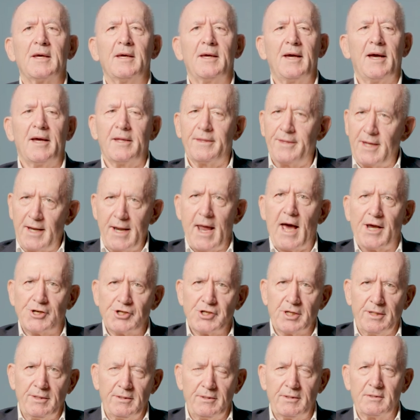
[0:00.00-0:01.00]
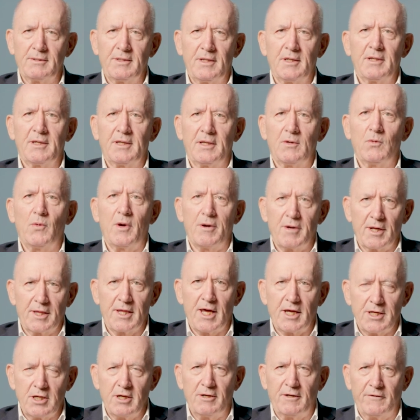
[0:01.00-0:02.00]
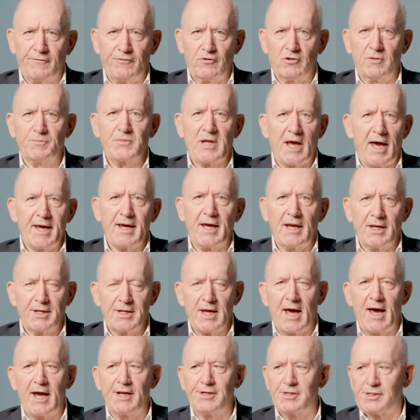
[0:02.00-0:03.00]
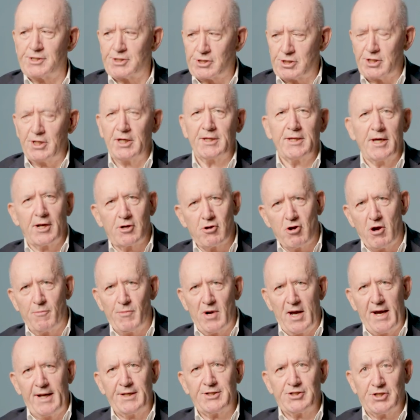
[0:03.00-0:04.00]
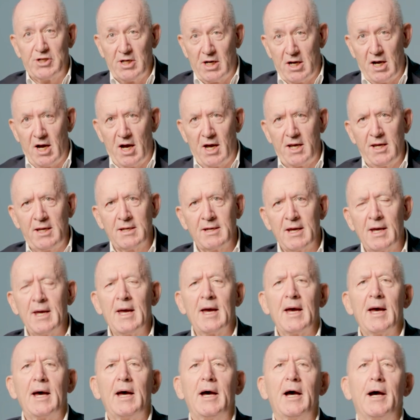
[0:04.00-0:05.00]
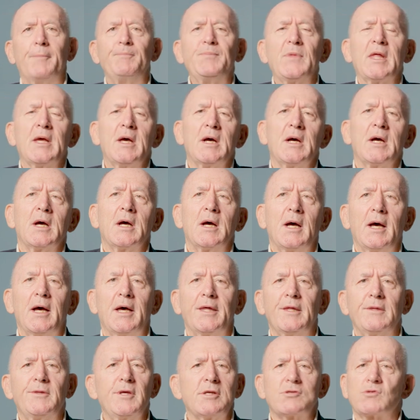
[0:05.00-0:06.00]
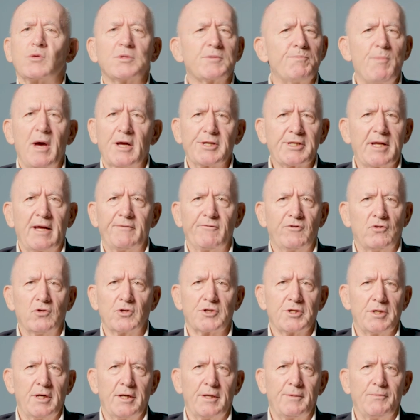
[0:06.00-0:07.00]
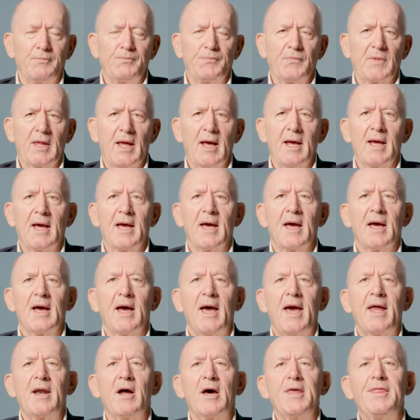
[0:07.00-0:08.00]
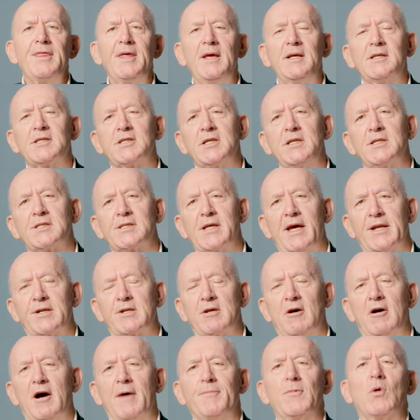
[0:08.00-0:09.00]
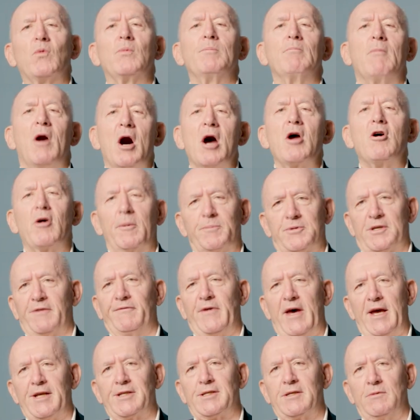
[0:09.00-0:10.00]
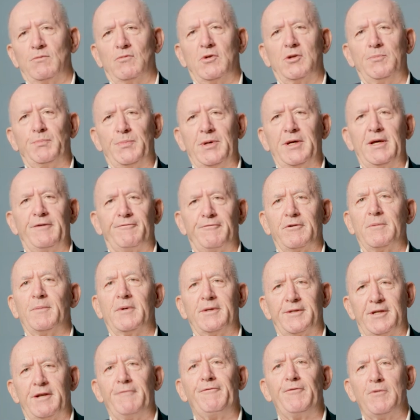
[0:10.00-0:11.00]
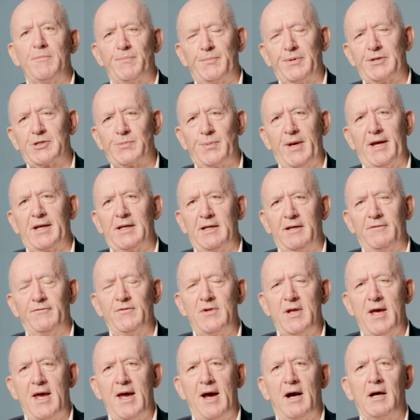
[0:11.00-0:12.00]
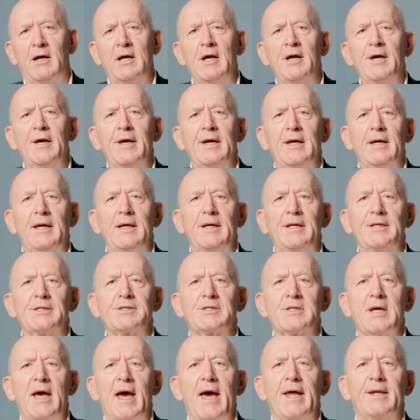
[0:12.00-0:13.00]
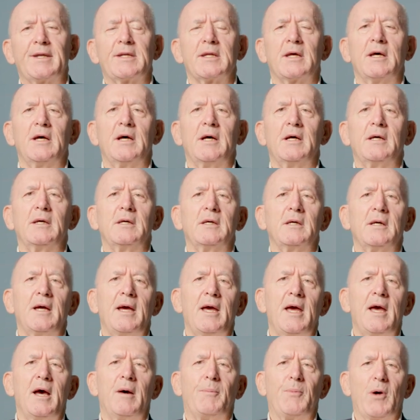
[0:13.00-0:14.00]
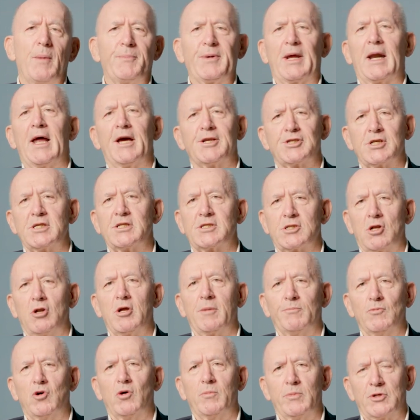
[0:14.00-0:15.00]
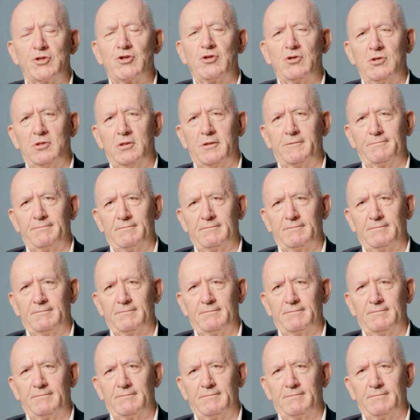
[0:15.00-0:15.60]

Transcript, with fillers: uh, their nation, wearing their uniform, taking dangers, seeing their comrades die. Um, uh, this was most unfortunate. And I think since that time, the, my observation would be, from a different perspective now, is that uh, our population is a lot more mature.